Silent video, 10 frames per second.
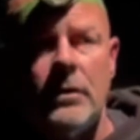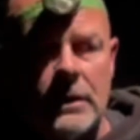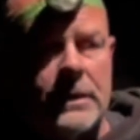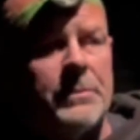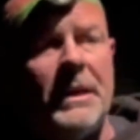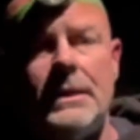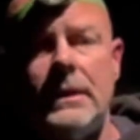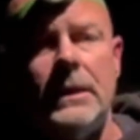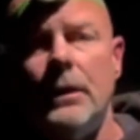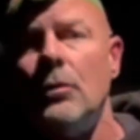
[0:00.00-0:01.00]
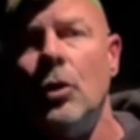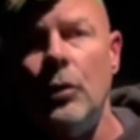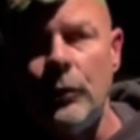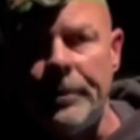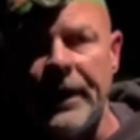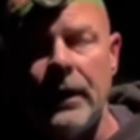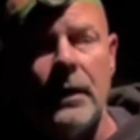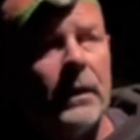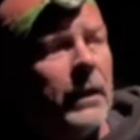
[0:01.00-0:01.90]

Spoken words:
This is basically a road repair.